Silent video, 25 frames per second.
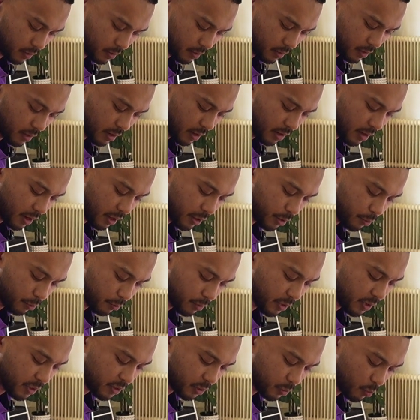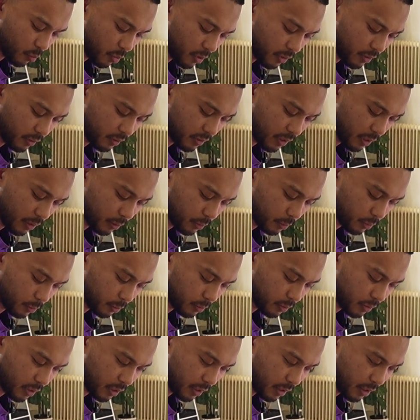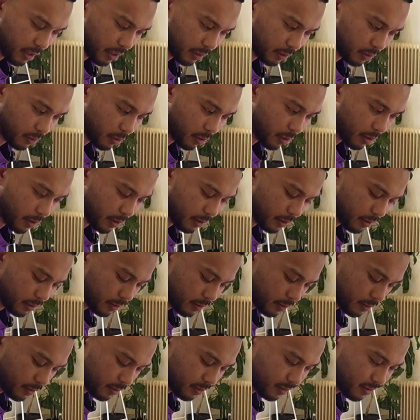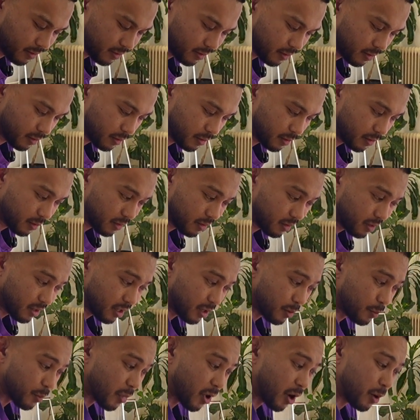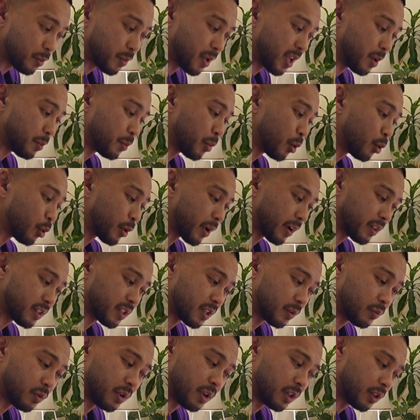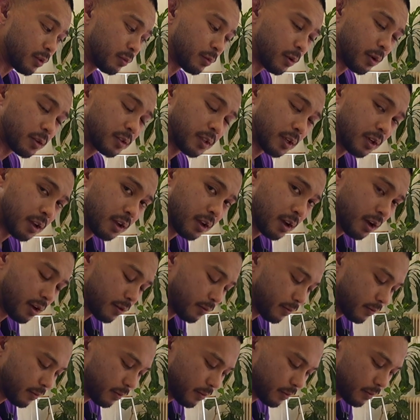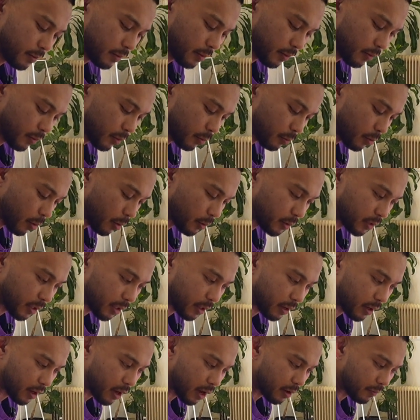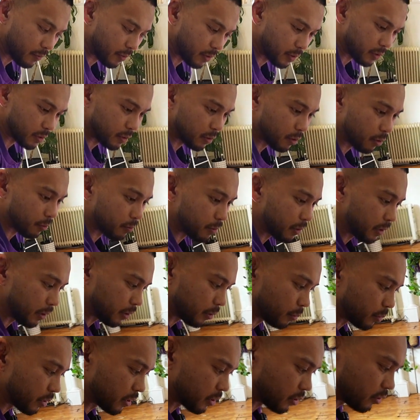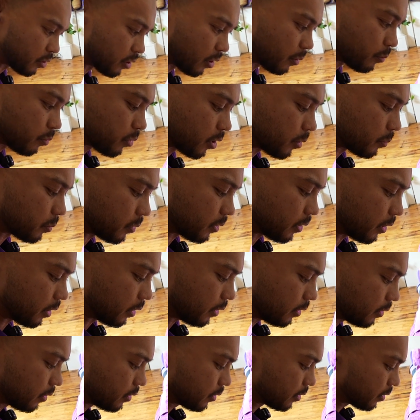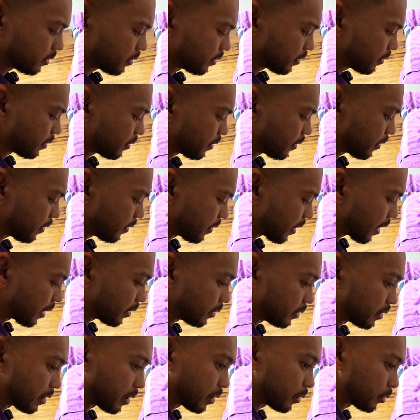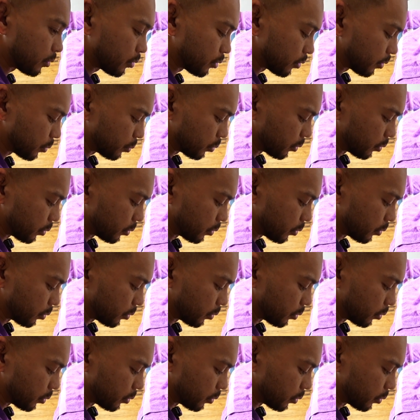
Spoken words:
Yeah, another reason why the deltoids can get tight, it might be poor activity in the rotator cuff. If the rotator cuff is not really doing its job properly, that deltoid